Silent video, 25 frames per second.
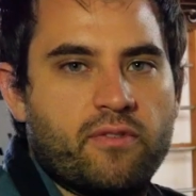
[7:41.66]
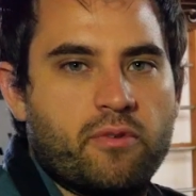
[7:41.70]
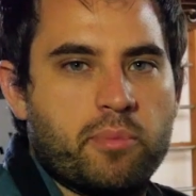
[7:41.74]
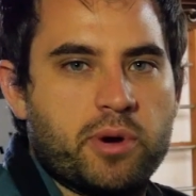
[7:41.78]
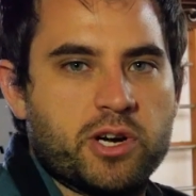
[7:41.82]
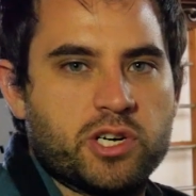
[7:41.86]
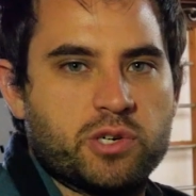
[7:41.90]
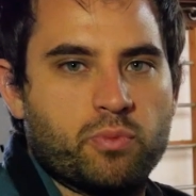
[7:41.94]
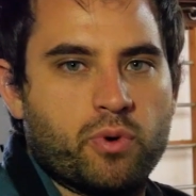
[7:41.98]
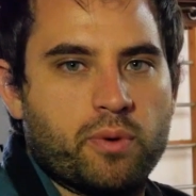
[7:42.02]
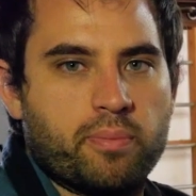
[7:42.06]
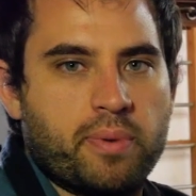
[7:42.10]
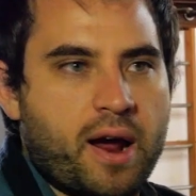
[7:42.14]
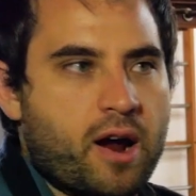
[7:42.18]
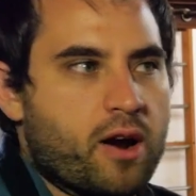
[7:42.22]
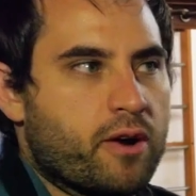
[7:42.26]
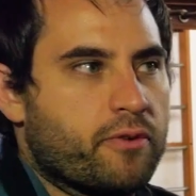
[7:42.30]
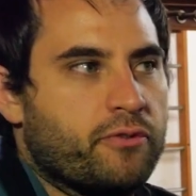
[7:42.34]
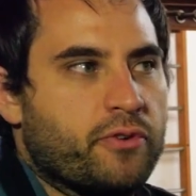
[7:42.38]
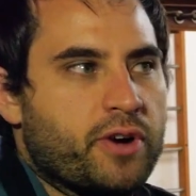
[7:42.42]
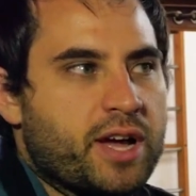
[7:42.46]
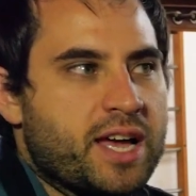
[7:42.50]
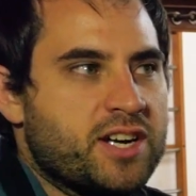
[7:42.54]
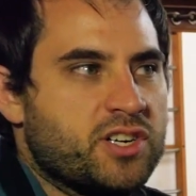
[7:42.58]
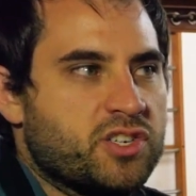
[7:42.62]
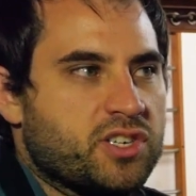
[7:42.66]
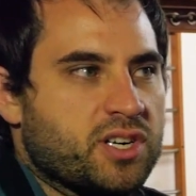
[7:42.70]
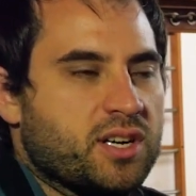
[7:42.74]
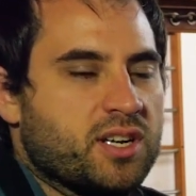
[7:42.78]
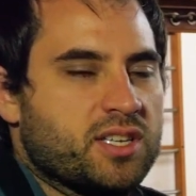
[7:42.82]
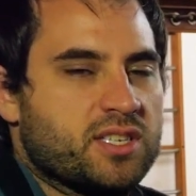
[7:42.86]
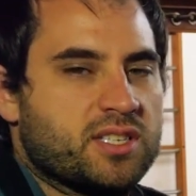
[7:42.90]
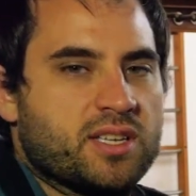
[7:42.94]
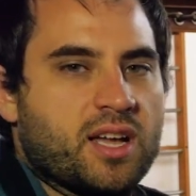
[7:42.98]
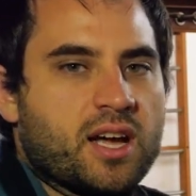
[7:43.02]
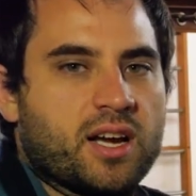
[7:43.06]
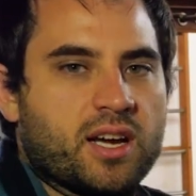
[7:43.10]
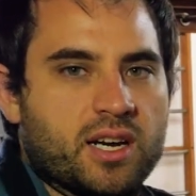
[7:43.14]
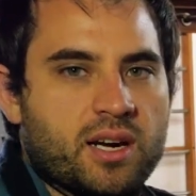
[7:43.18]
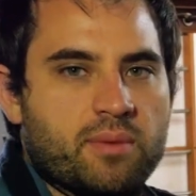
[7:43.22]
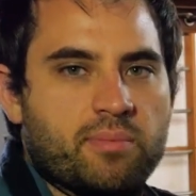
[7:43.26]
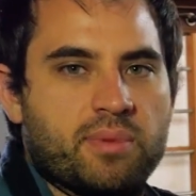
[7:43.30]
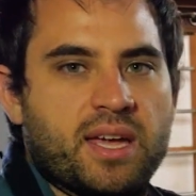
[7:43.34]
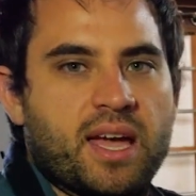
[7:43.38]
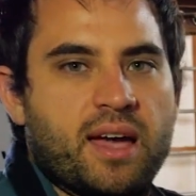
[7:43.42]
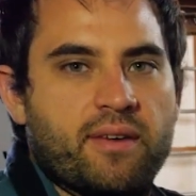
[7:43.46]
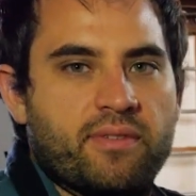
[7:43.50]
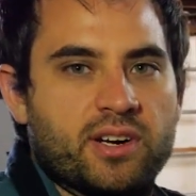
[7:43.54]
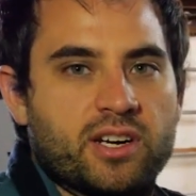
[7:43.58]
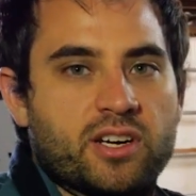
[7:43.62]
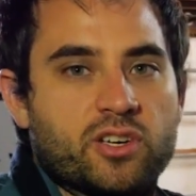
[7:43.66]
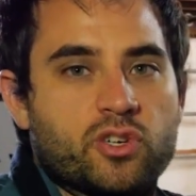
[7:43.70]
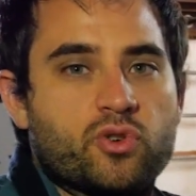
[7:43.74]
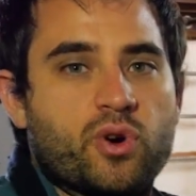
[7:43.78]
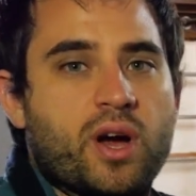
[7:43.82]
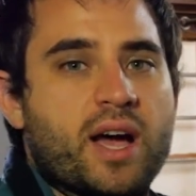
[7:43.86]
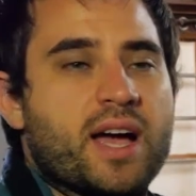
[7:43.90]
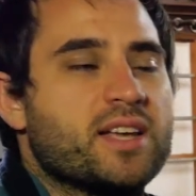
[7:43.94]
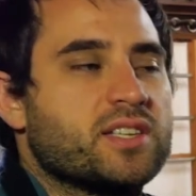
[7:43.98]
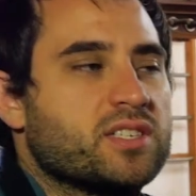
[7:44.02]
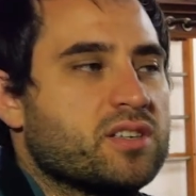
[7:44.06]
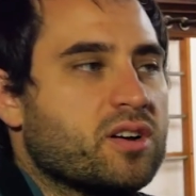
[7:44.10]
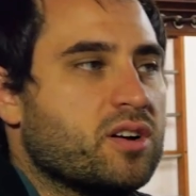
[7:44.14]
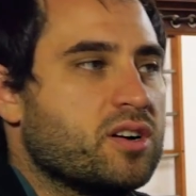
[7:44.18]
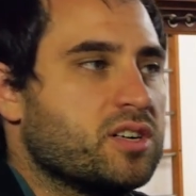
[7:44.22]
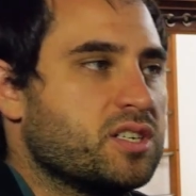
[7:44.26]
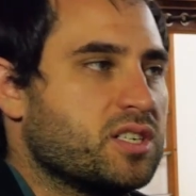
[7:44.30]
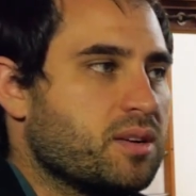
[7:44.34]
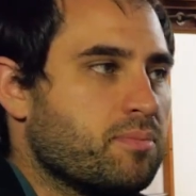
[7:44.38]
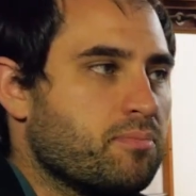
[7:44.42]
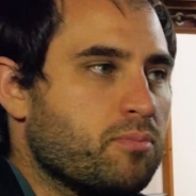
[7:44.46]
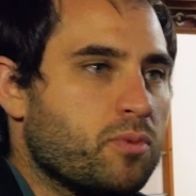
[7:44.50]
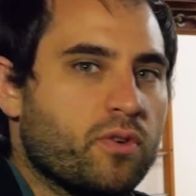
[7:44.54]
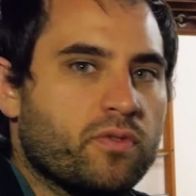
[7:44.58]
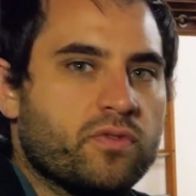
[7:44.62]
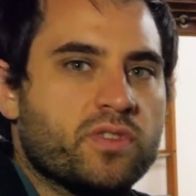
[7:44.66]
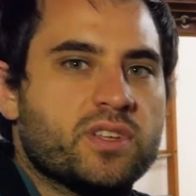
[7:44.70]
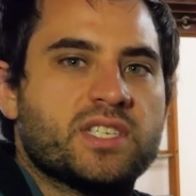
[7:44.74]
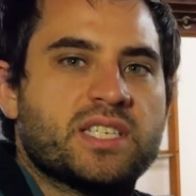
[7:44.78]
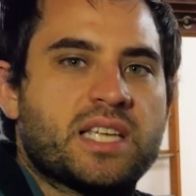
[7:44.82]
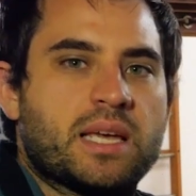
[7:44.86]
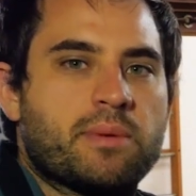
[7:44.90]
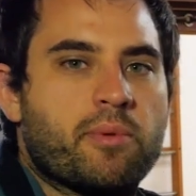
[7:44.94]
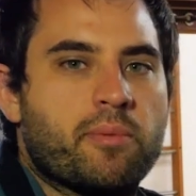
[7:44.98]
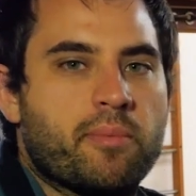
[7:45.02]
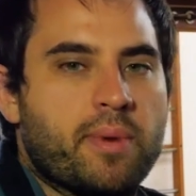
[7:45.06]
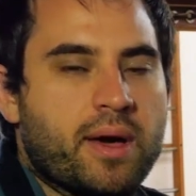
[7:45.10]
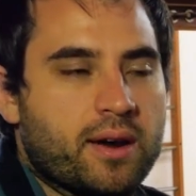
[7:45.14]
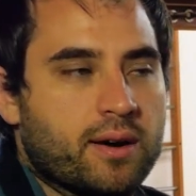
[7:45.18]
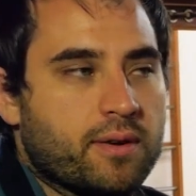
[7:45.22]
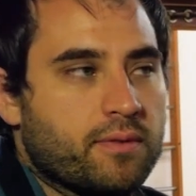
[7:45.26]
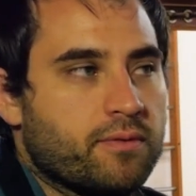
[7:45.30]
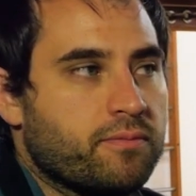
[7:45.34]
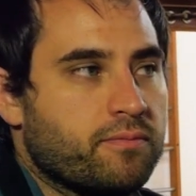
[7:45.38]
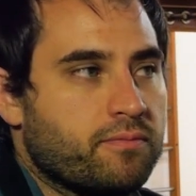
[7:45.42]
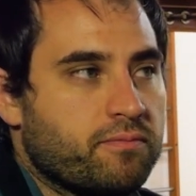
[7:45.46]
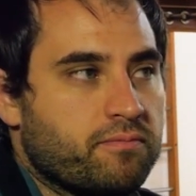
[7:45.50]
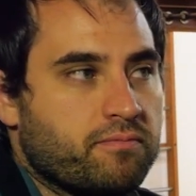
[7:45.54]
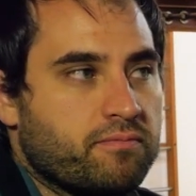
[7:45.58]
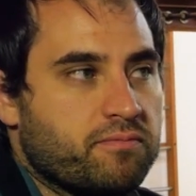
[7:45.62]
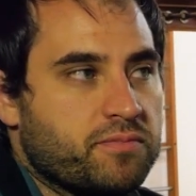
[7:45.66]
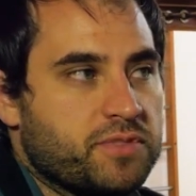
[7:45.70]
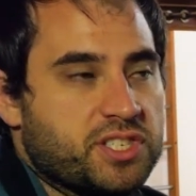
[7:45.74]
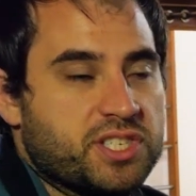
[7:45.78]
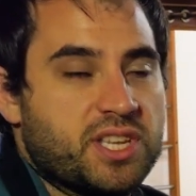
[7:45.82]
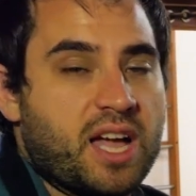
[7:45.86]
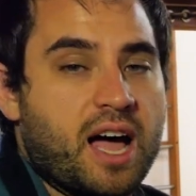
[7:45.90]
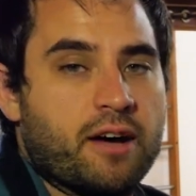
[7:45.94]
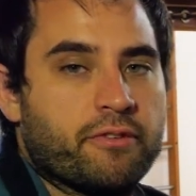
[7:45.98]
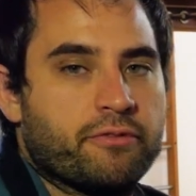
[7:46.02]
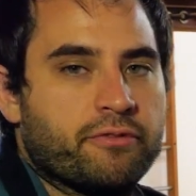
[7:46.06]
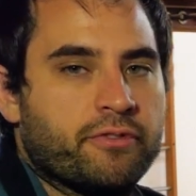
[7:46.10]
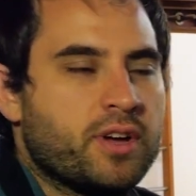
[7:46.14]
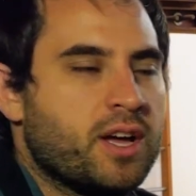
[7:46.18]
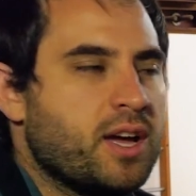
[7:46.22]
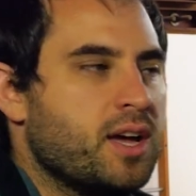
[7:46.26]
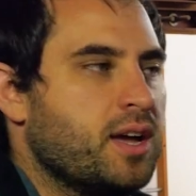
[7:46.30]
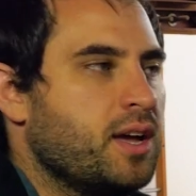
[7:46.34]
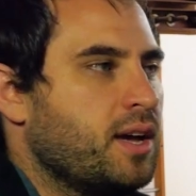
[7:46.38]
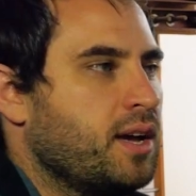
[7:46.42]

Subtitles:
a much more powerful engine, it's not going to be having to try as hard to move the same amount of stuff.